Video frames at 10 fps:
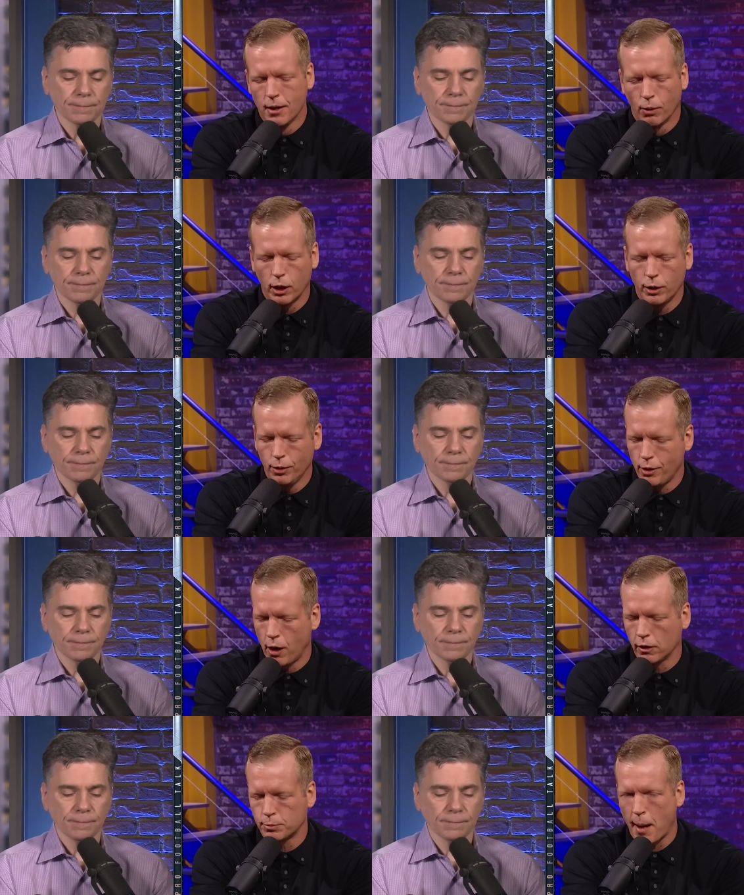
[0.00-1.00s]
Speaker 1: well, who
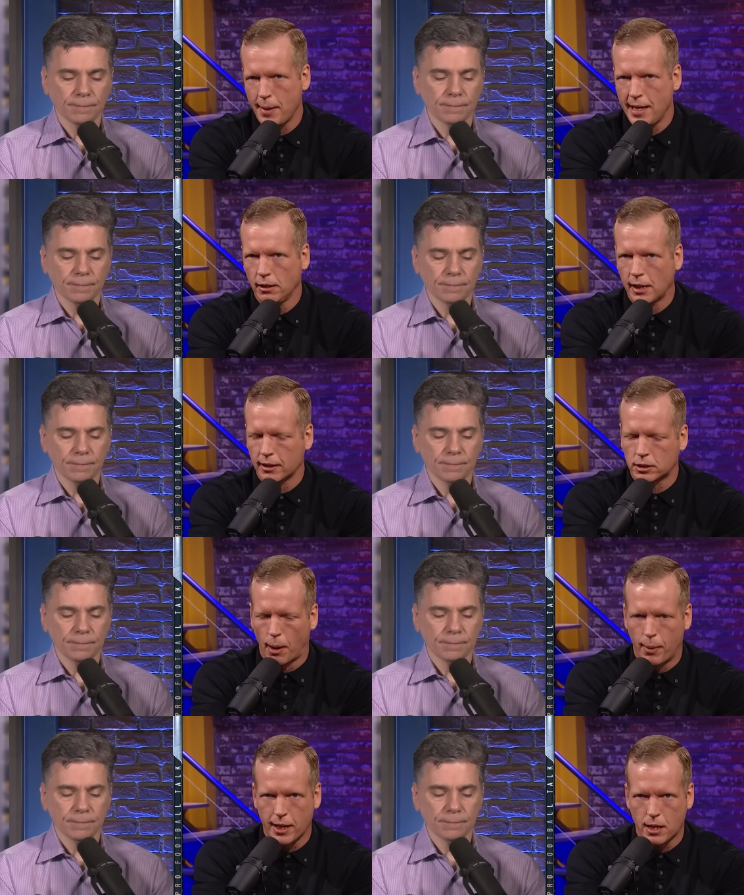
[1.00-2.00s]
knows? Maybe he's got
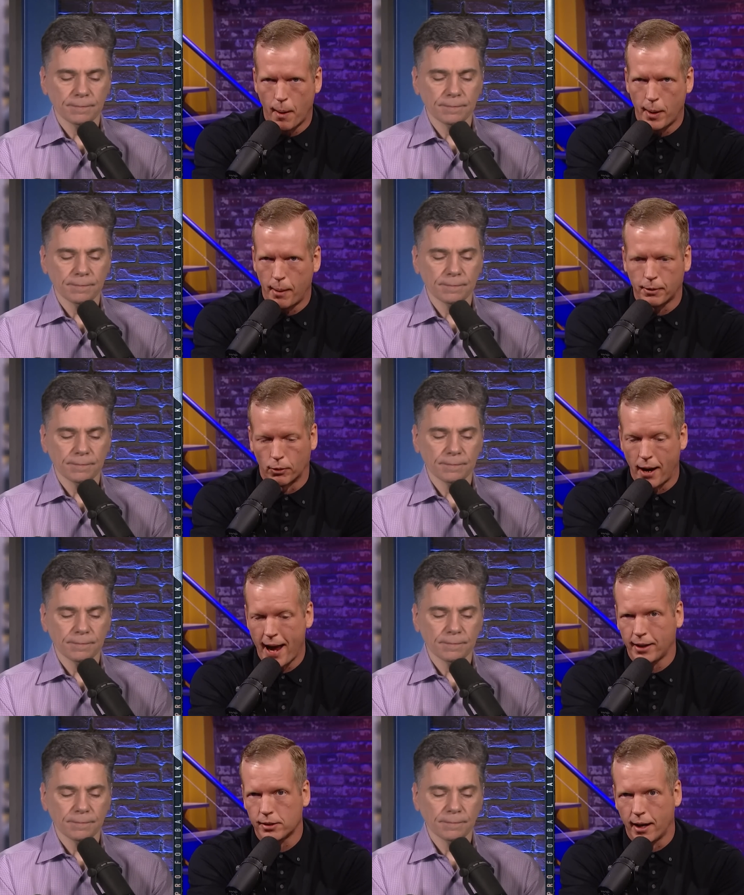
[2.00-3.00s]
somebody coming up the
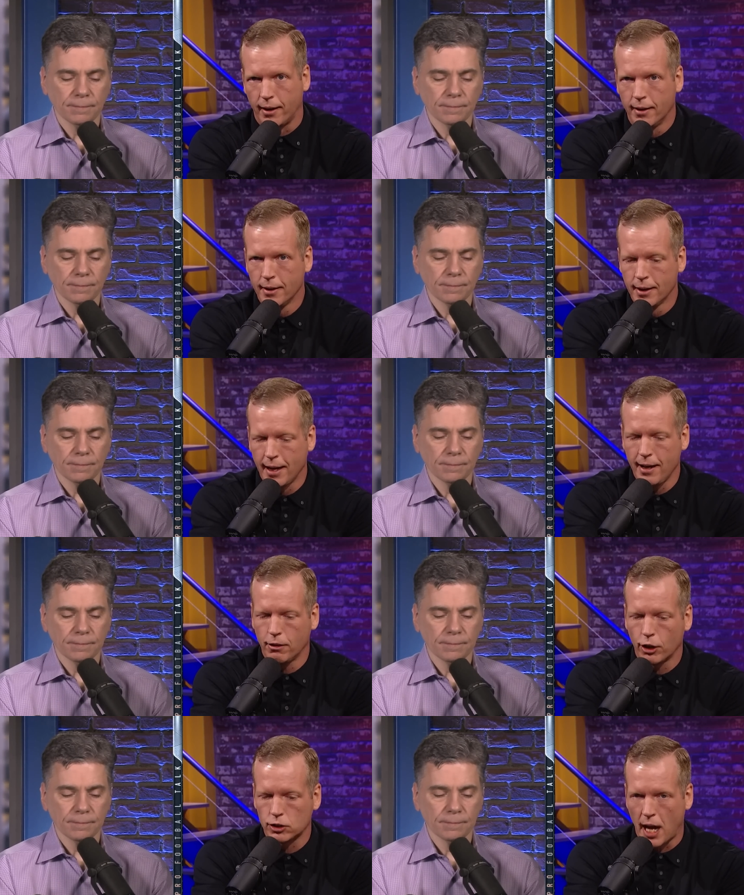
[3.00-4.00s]
ranks that he
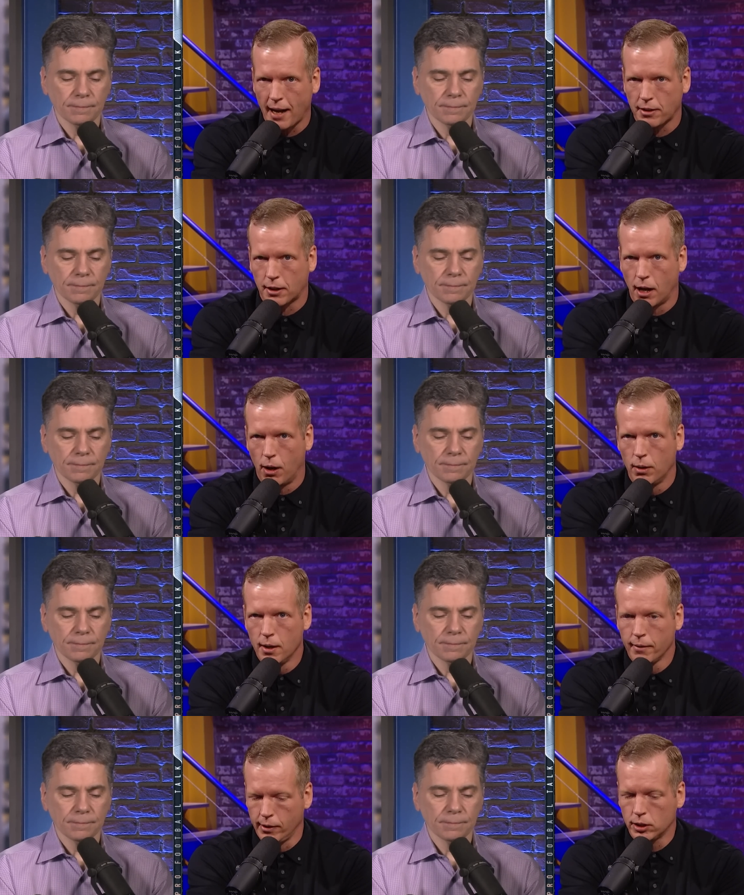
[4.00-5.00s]
looks at to go,
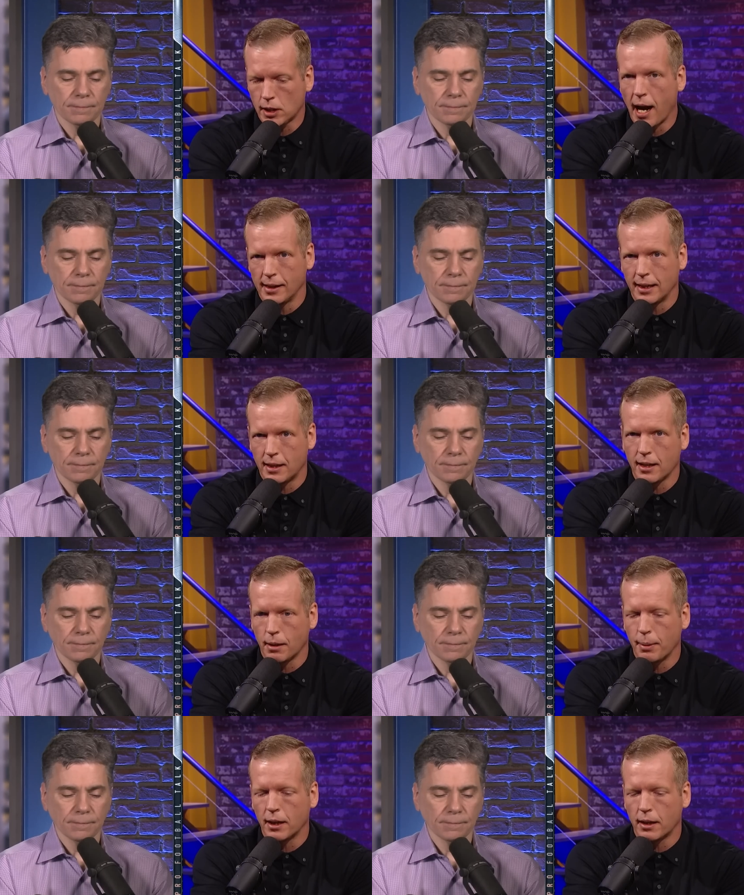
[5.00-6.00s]
this guy I think
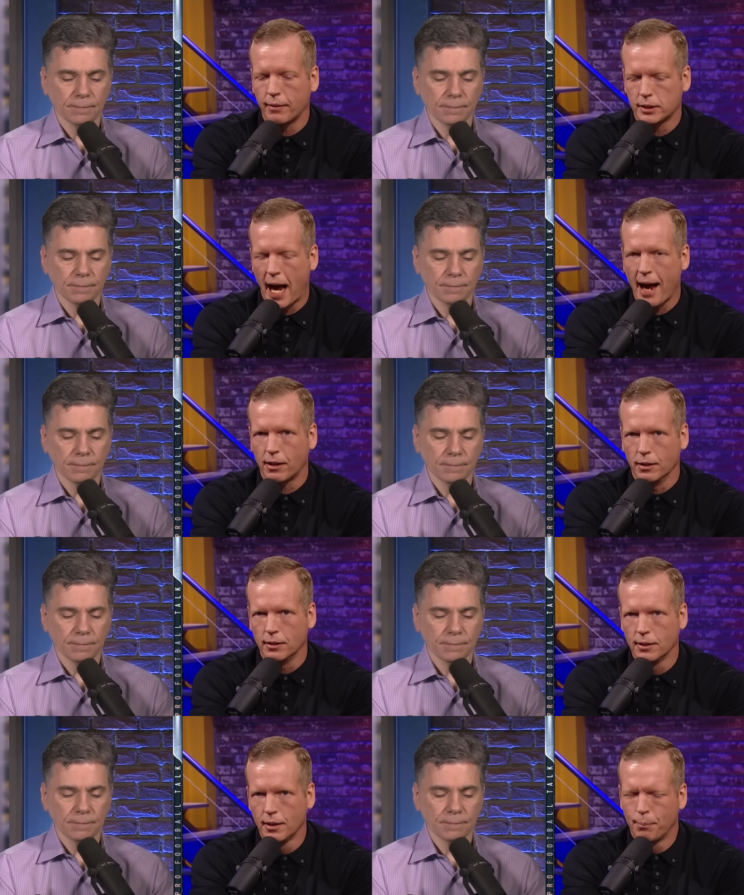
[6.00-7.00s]
could be a left tackle.
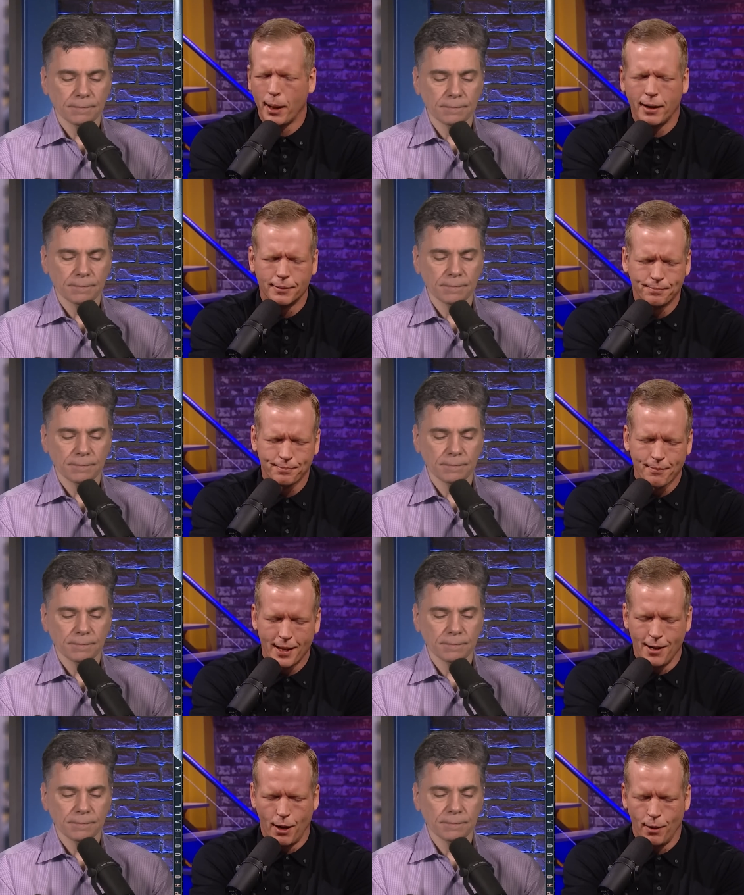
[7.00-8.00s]
But
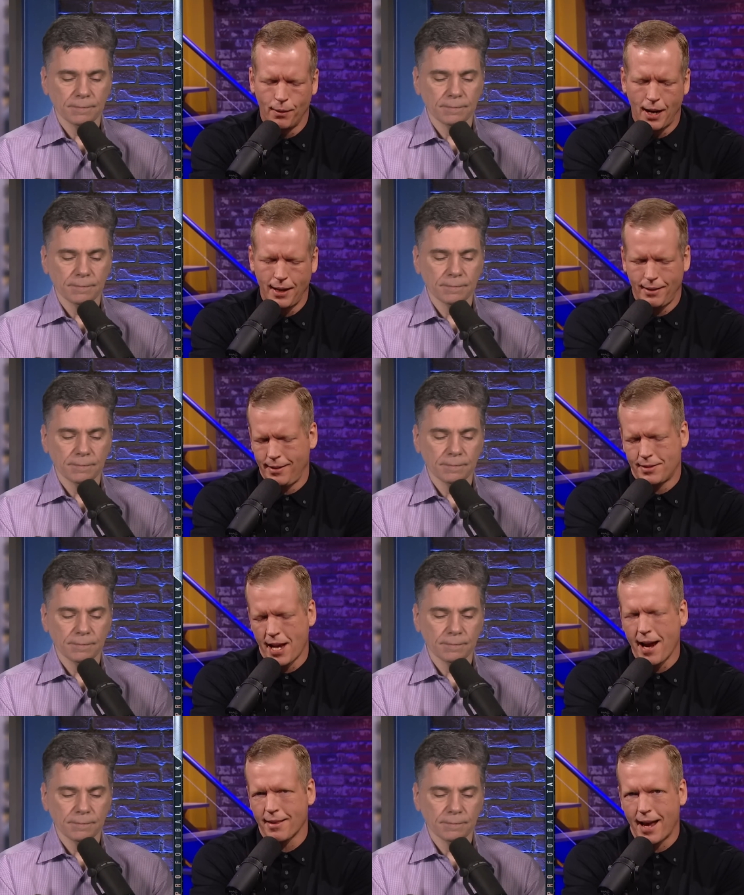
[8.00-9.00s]
you know, I, in
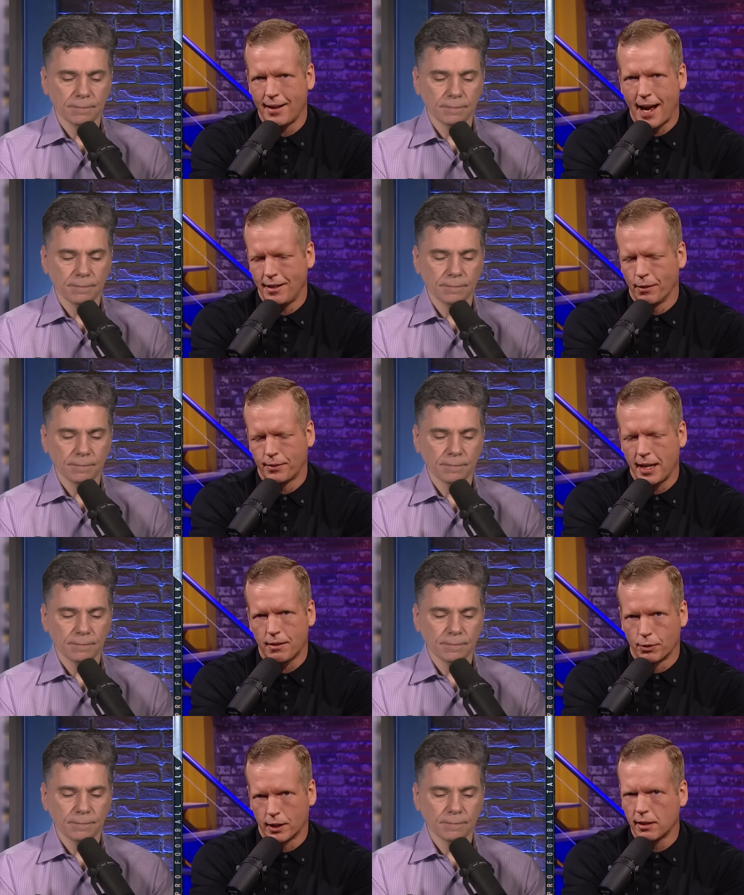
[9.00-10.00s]
saying that, I don't think
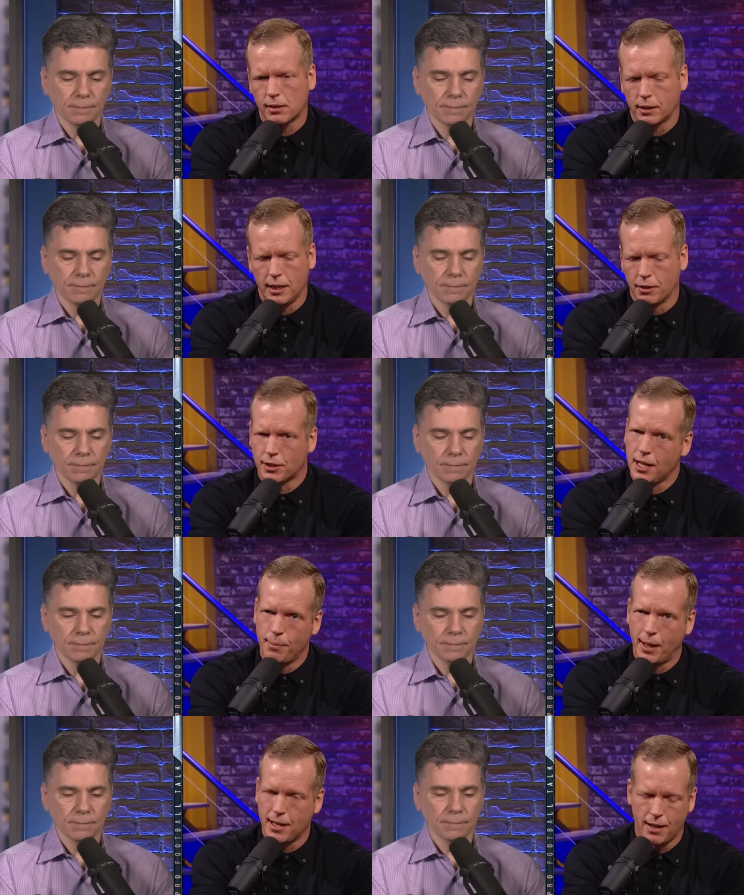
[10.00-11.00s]
realistically there's
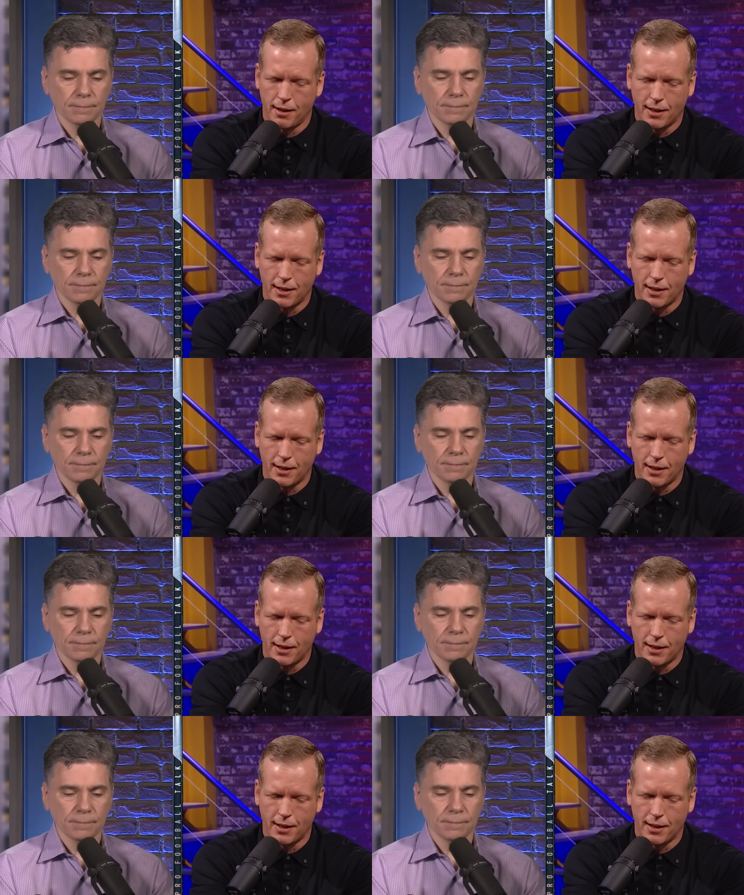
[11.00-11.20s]
anybody there